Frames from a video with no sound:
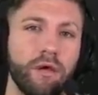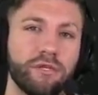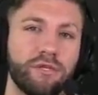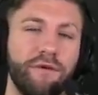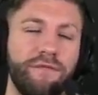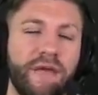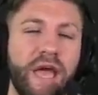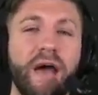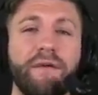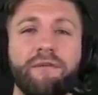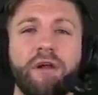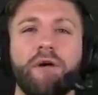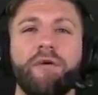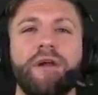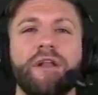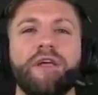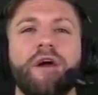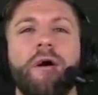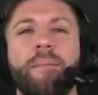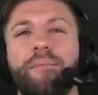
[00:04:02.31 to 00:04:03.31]
So if you haven't
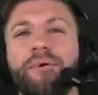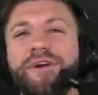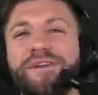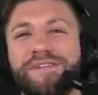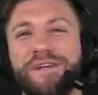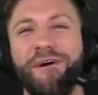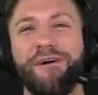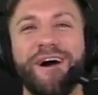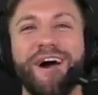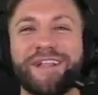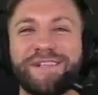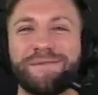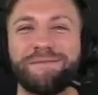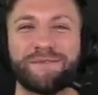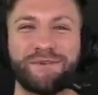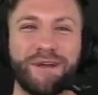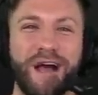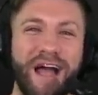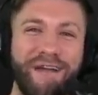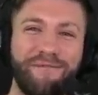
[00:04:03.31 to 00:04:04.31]
already, y'all, please go ahead
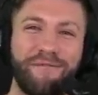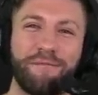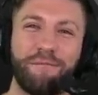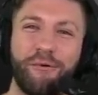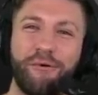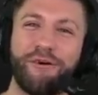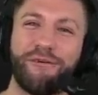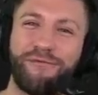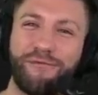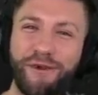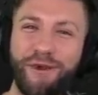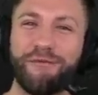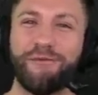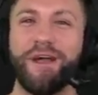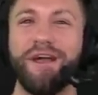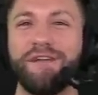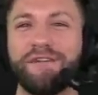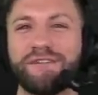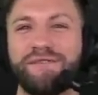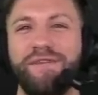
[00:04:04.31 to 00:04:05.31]
subscribe for more free
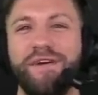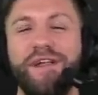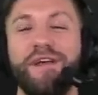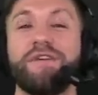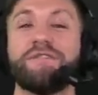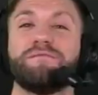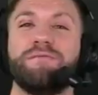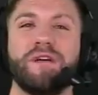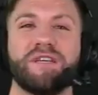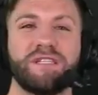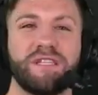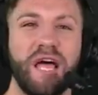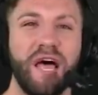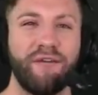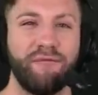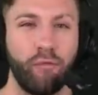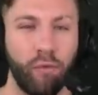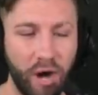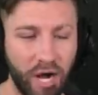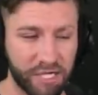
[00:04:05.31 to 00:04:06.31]
Raiders videos plus
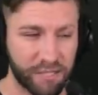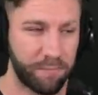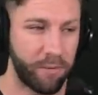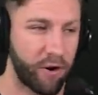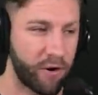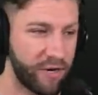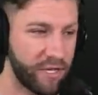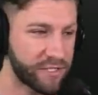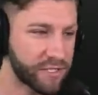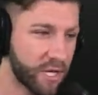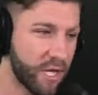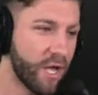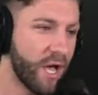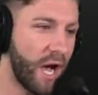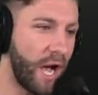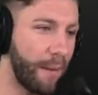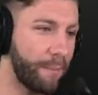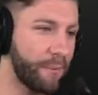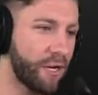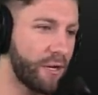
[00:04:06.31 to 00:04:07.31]
live watch parties.
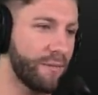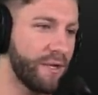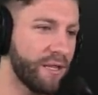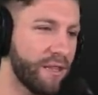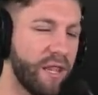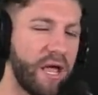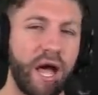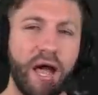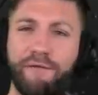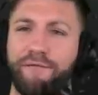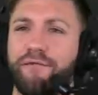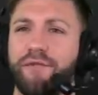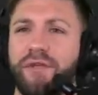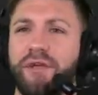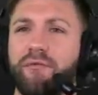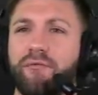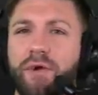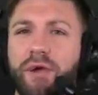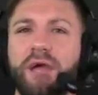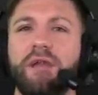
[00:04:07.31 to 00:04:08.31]
I'm going to be live for
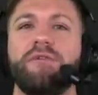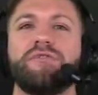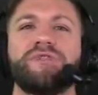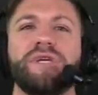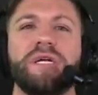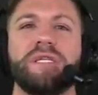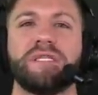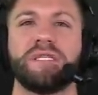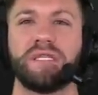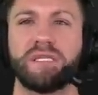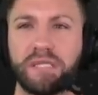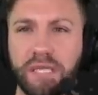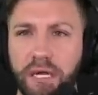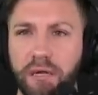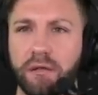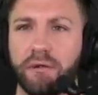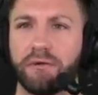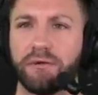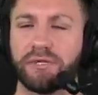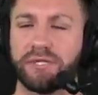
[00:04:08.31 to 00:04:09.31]
the Raiders and
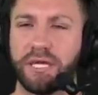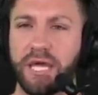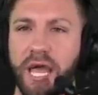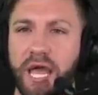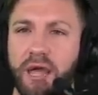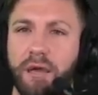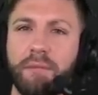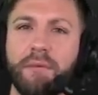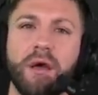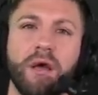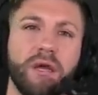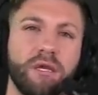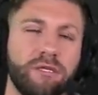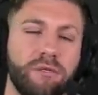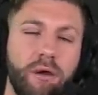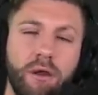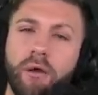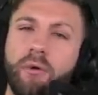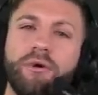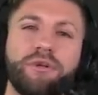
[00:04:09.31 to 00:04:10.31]
Steelers game,
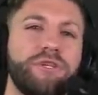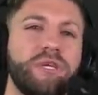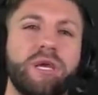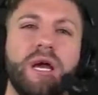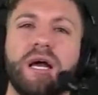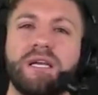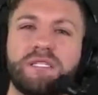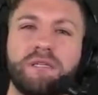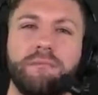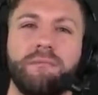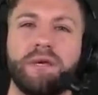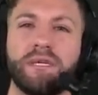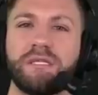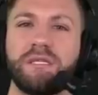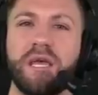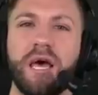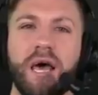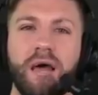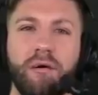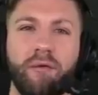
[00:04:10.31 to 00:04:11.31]
so I don't want you guys to miss
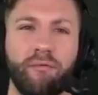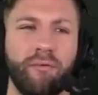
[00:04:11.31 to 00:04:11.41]
that.